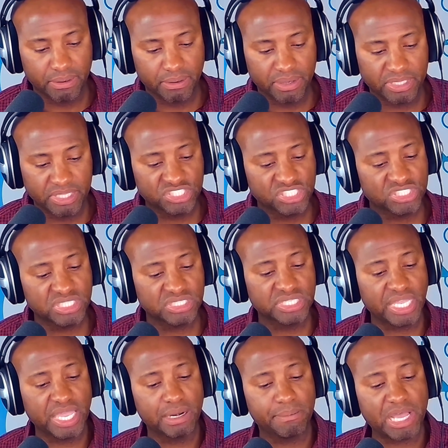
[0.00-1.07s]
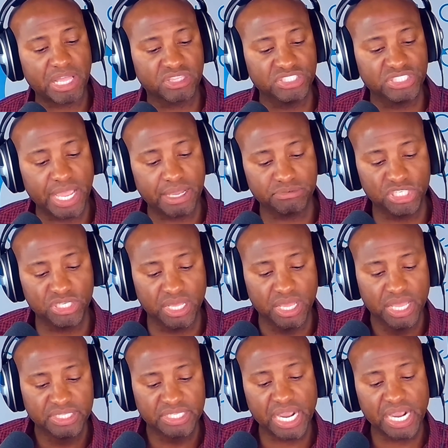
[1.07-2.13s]
This is insane about the jab. To
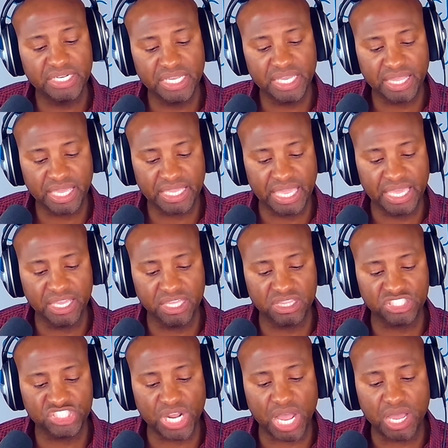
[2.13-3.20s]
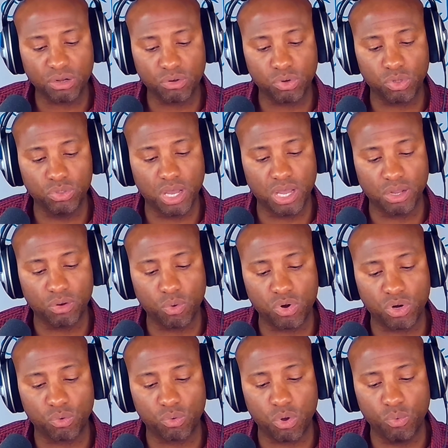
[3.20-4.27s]
the idea that getting the shot, quote
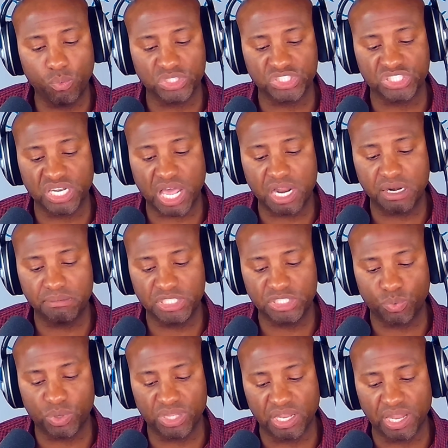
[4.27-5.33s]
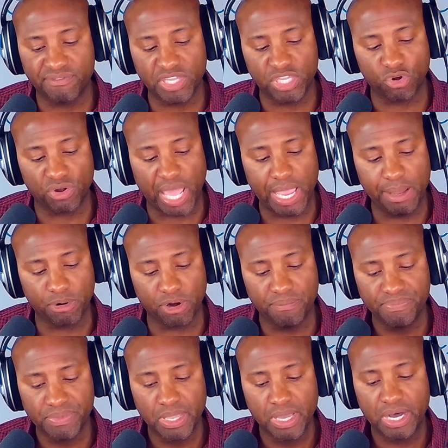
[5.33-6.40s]
unquote, was synonymous with loving your
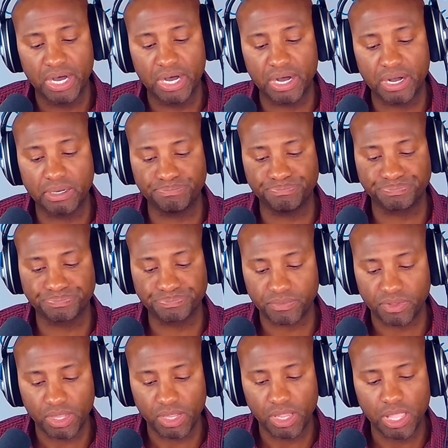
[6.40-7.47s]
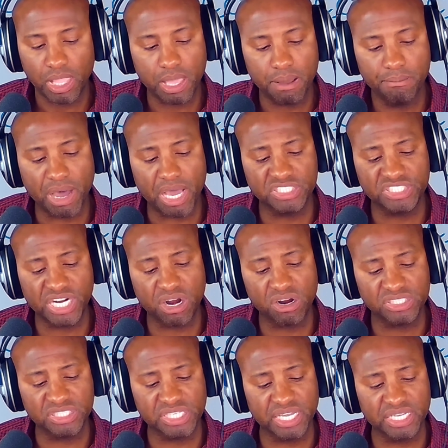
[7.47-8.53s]
neighbor,
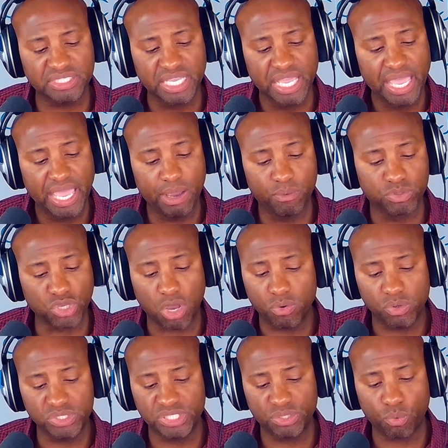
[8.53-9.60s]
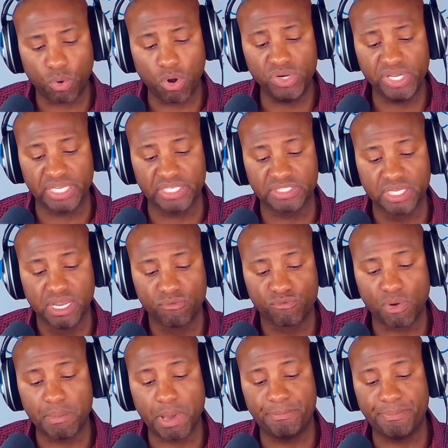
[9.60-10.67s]
Bhattacharya says, it was always erroneous
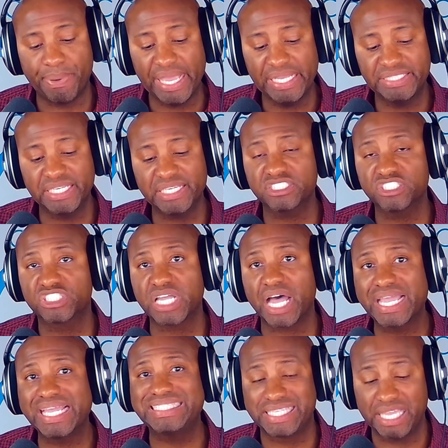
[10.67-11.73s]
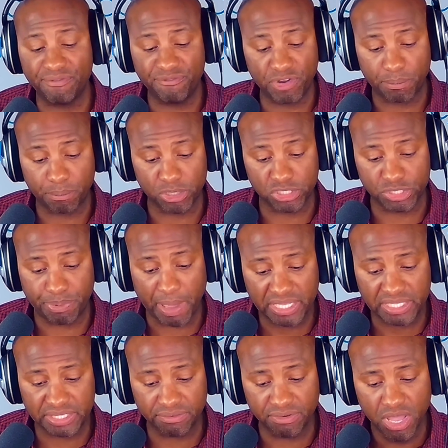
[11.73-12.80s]
from a basic scientific
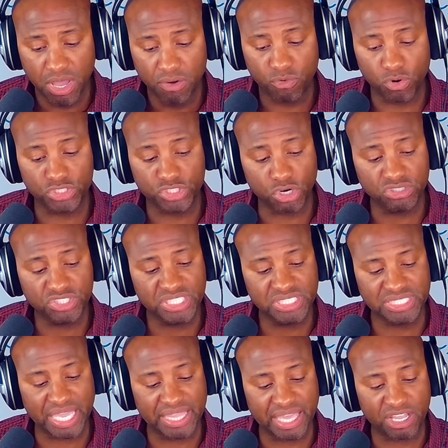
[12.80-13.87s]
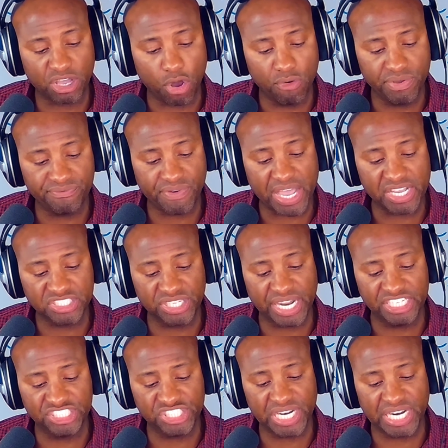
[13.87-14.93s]
perspective for a church to say that COVID
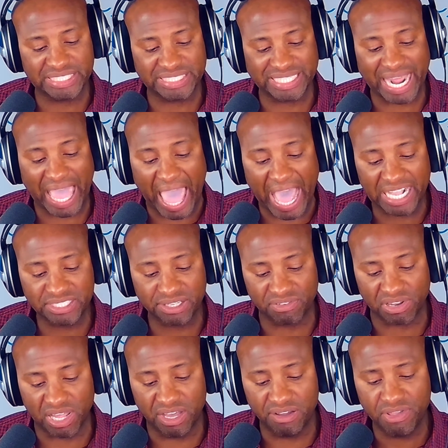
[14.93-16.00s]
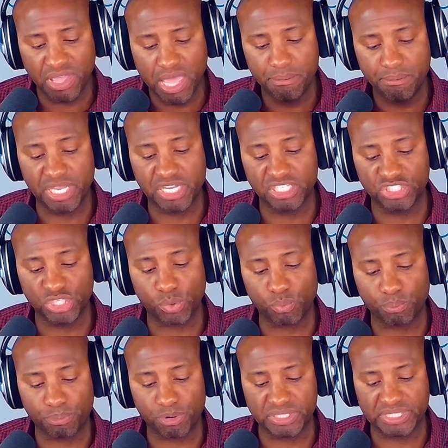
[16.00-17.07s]
vaccination is an act of love because you're
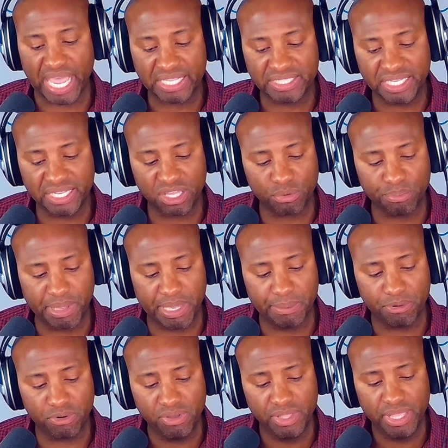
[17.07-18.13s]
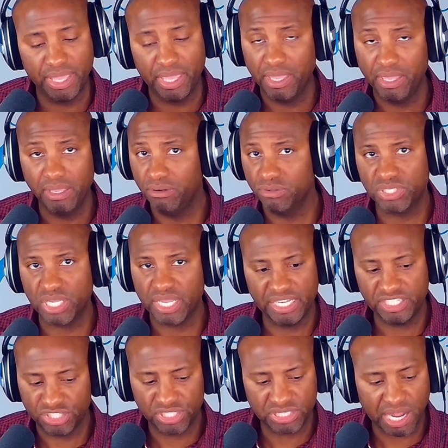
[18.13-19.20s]
protecting other people. It was like,
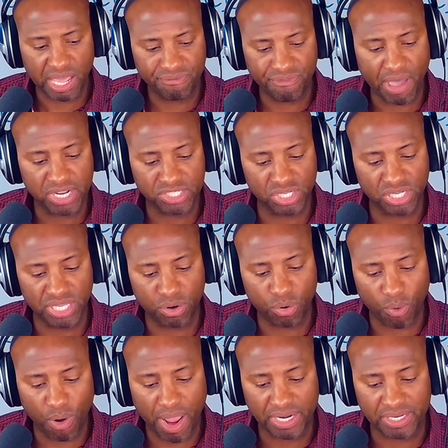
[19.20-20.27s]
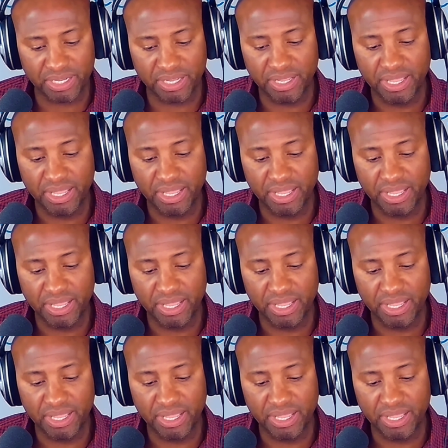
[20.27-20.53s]
it's just not factually correct.